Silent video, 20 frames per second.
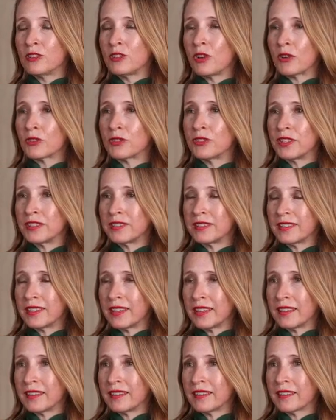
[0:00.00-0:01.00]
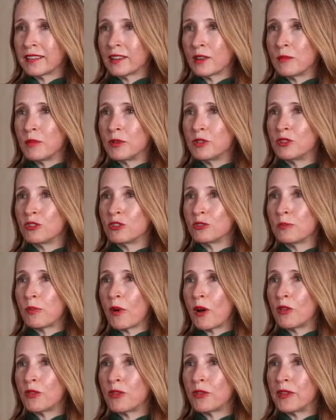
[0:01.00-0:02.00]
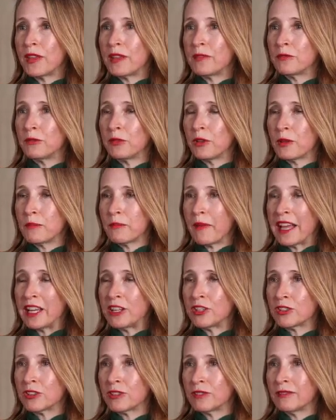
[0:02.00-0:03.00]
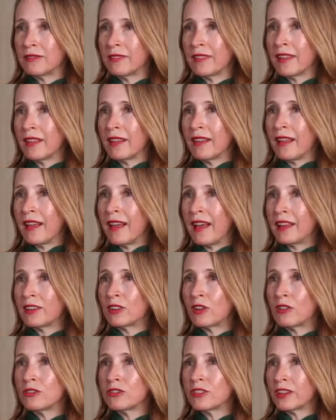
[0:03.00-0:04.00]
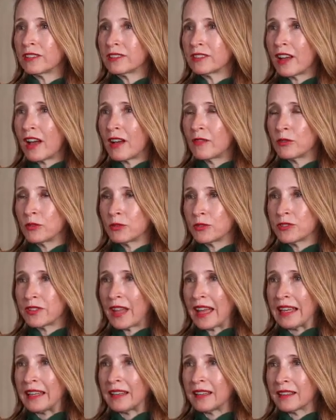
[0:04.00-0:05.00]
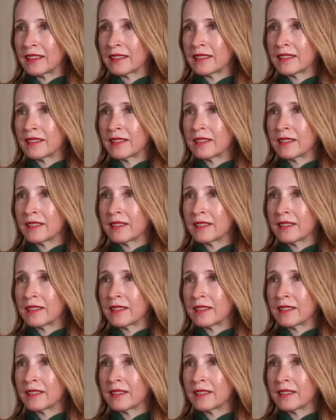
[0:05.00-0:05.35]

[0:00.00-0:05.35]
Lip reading: Toxicity can produce both inflammation and conjunctival staining,